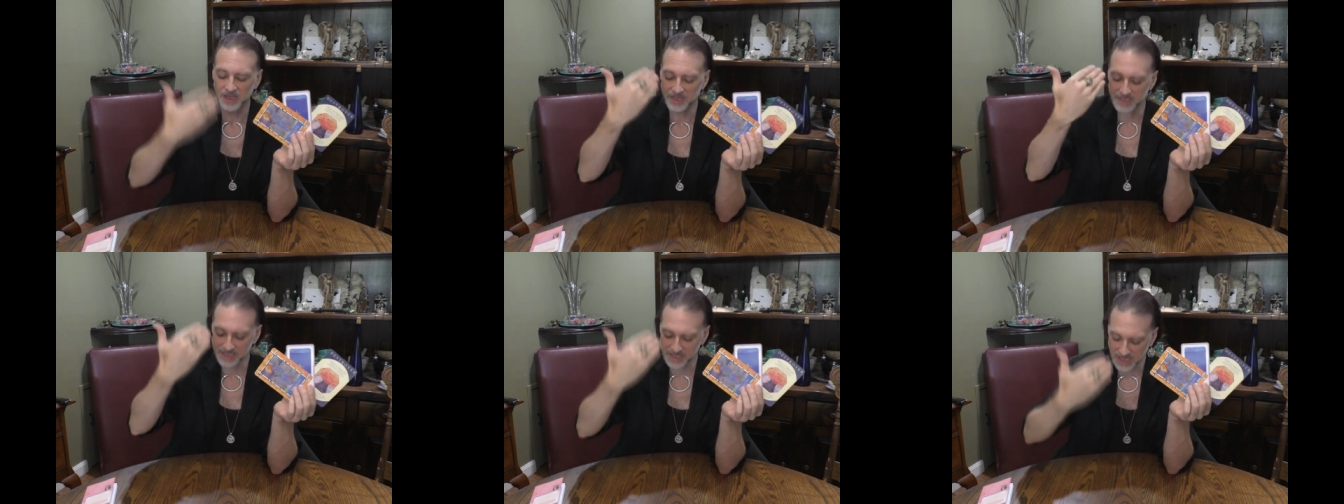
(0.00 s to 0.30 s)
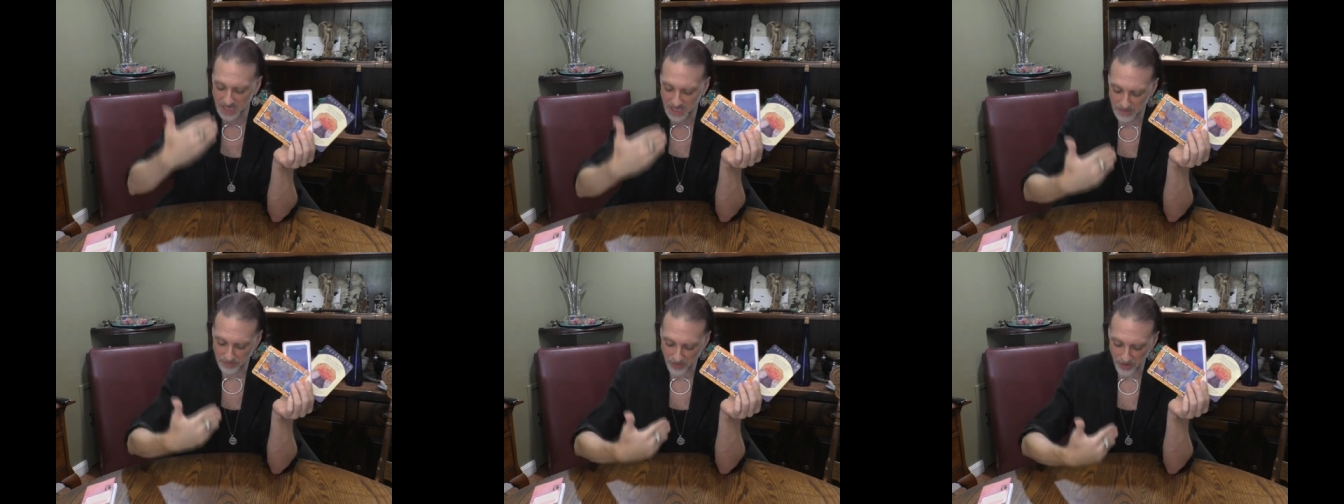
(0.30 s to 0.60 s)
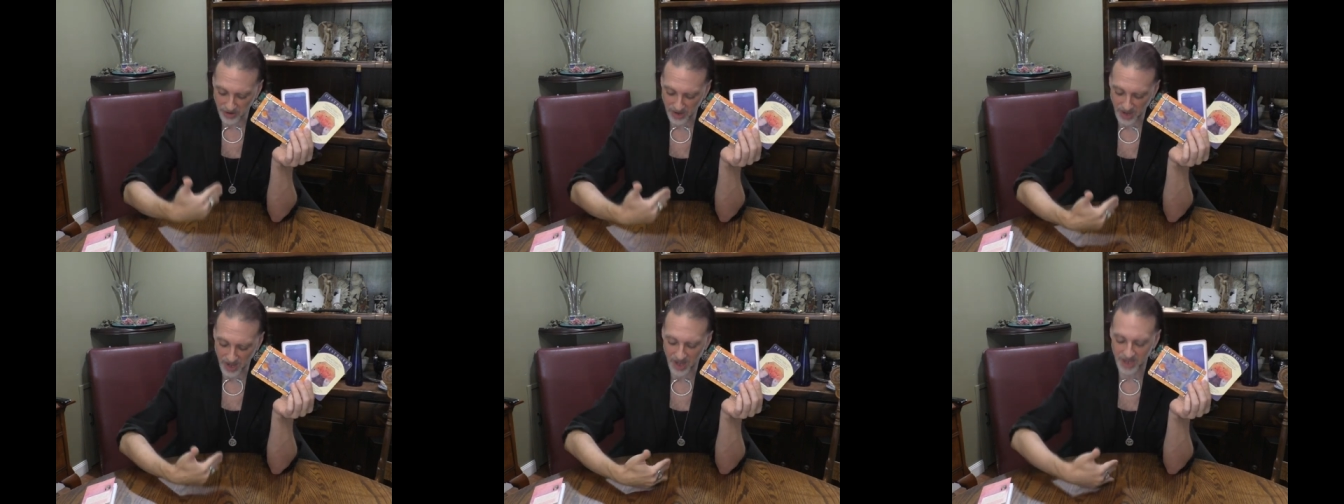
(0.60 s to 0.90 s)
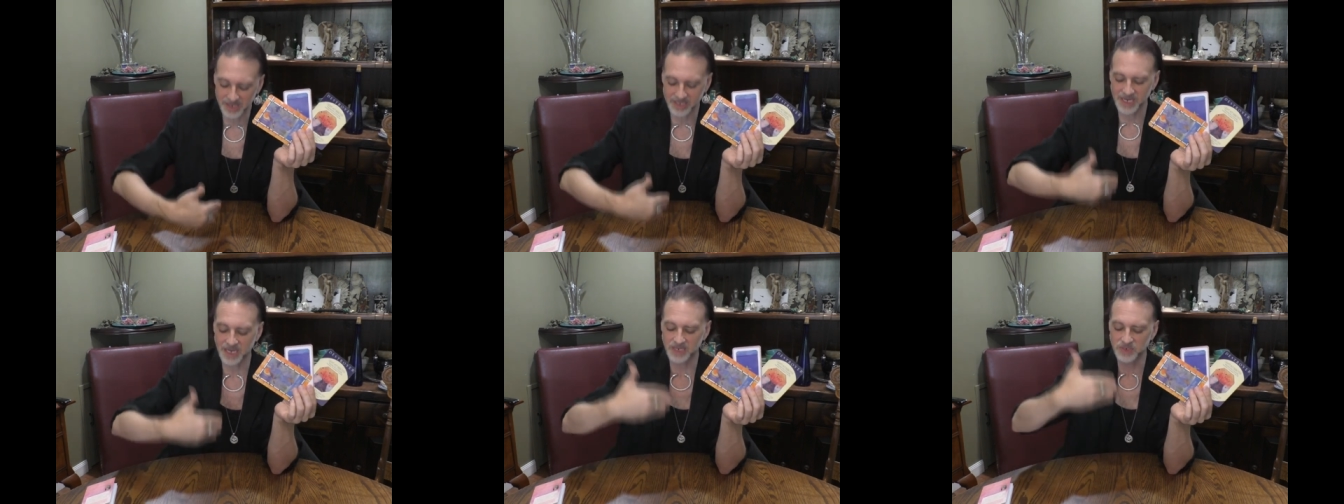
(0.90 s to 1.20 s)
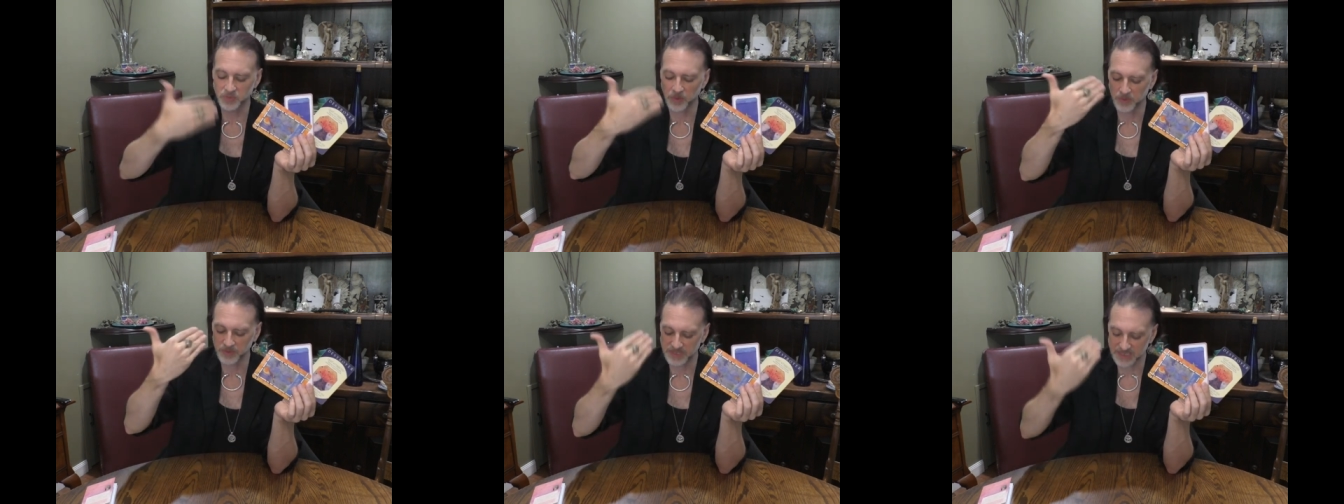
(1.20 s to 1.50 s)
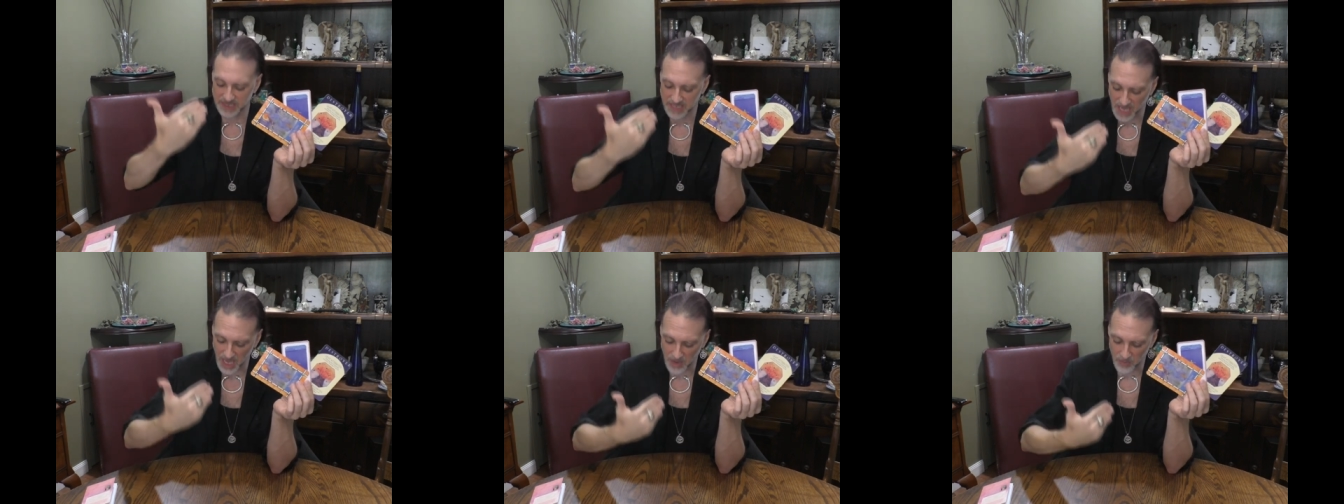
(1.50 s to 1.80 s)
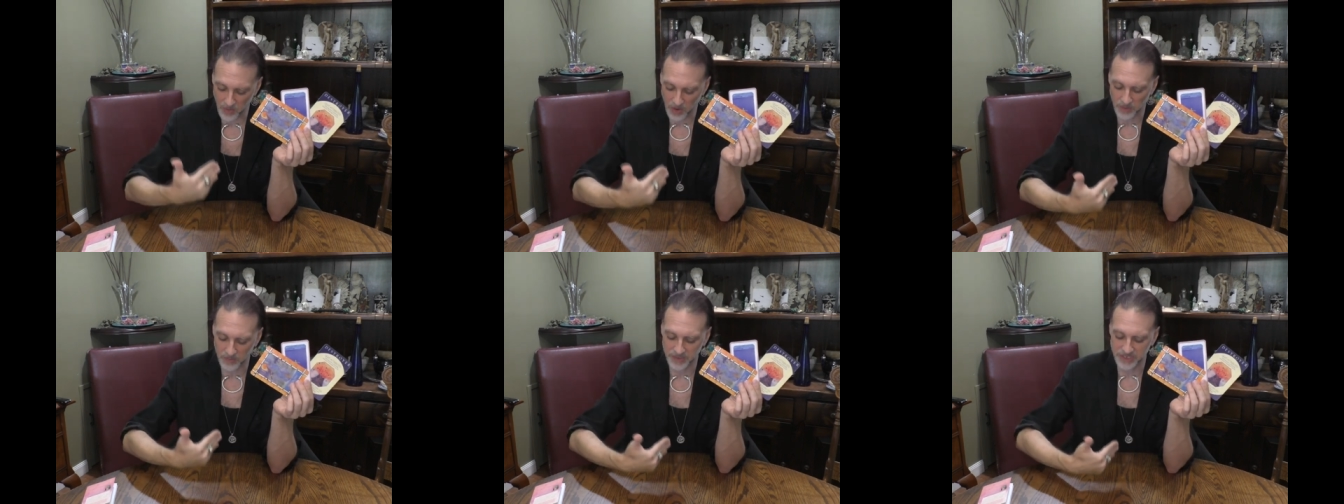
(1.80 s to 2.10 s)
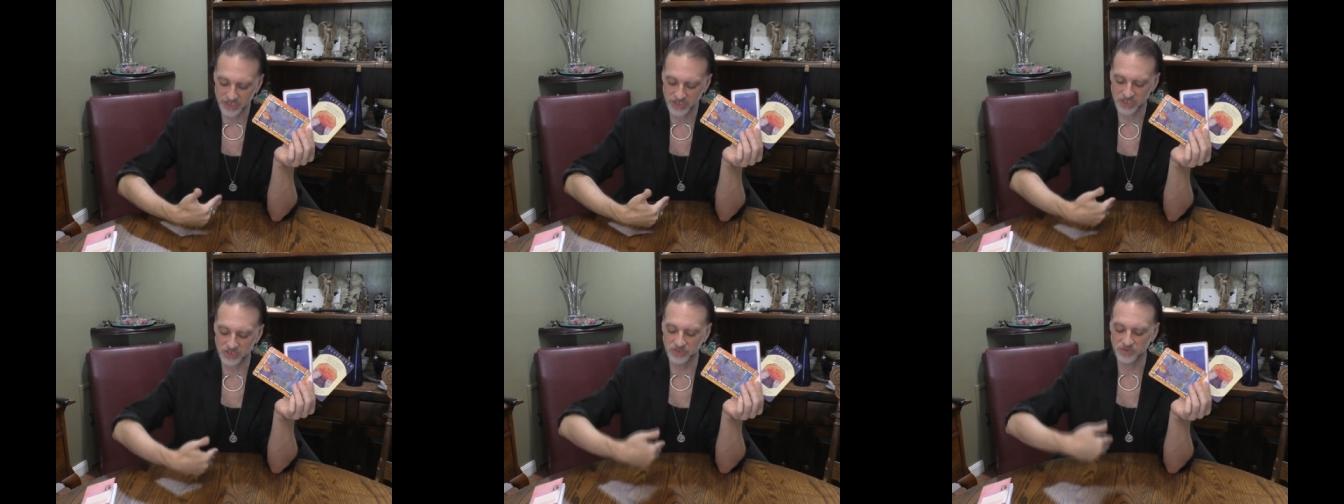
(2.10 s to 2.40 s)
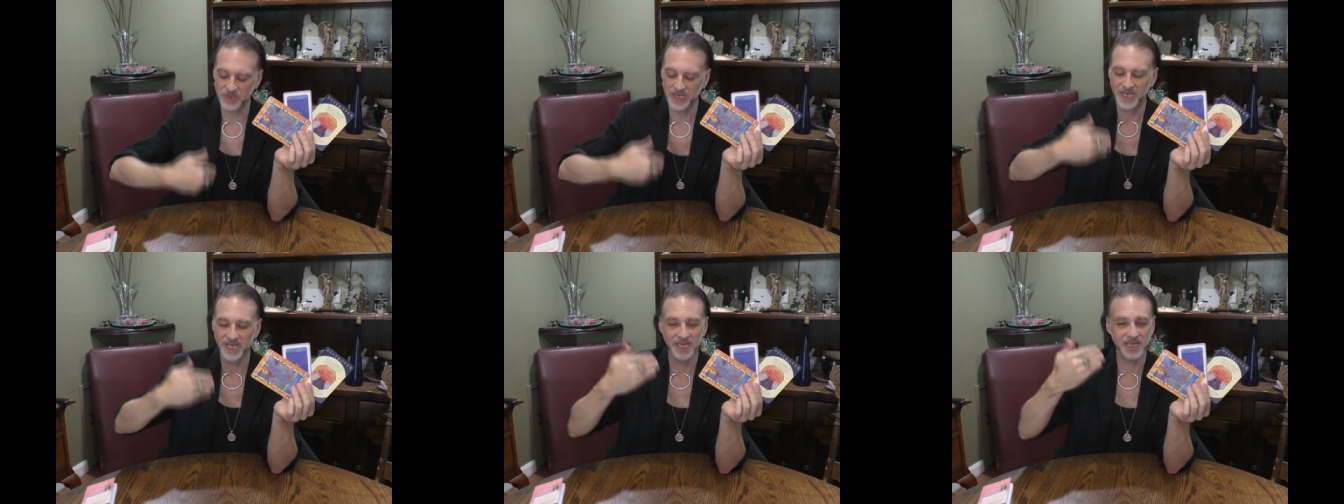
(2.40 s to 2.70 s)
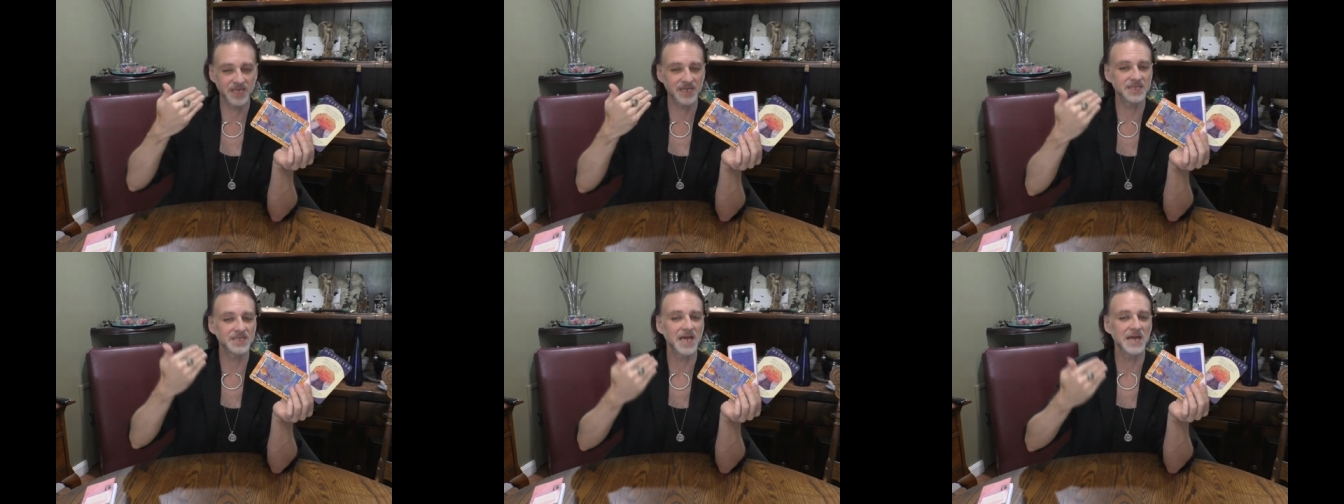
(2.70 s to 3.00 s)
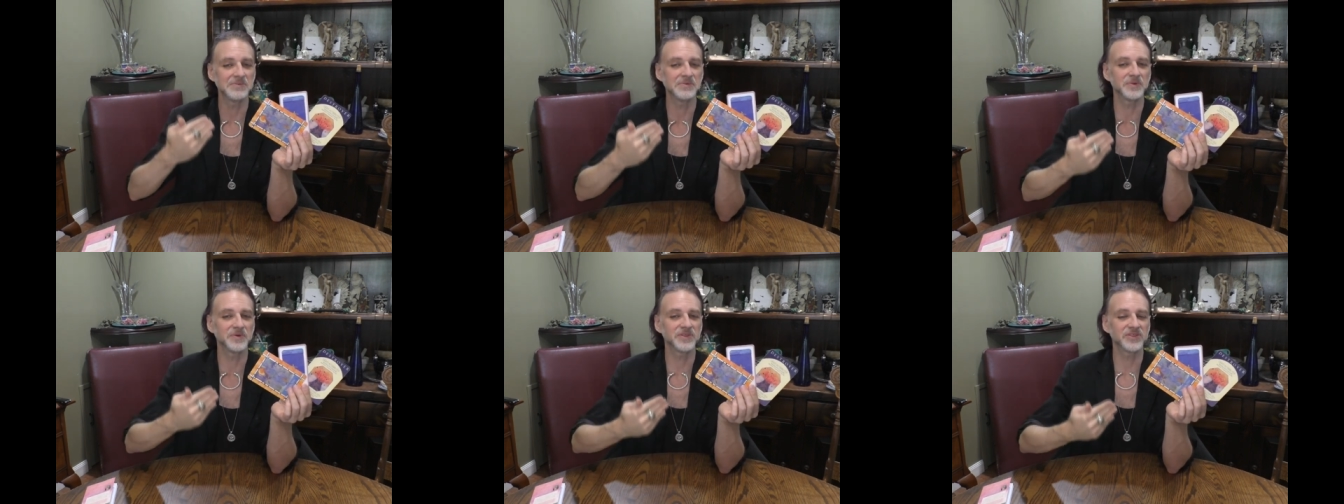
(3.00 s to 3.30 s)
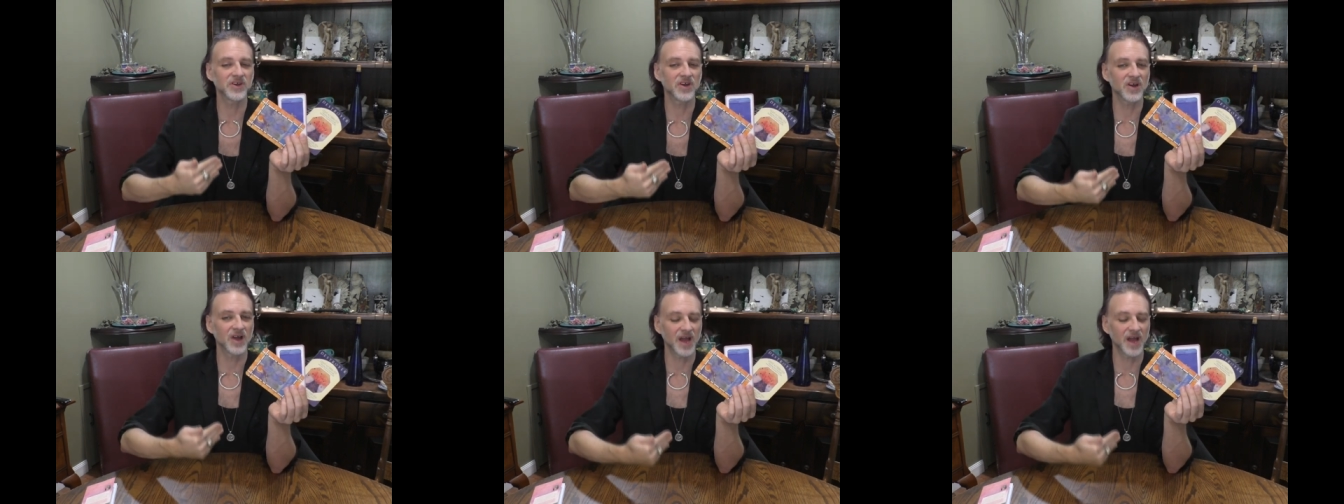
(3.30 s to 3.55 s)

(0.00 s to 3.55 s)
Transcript: let's keep our conduct, what we say, what we do in alignment with our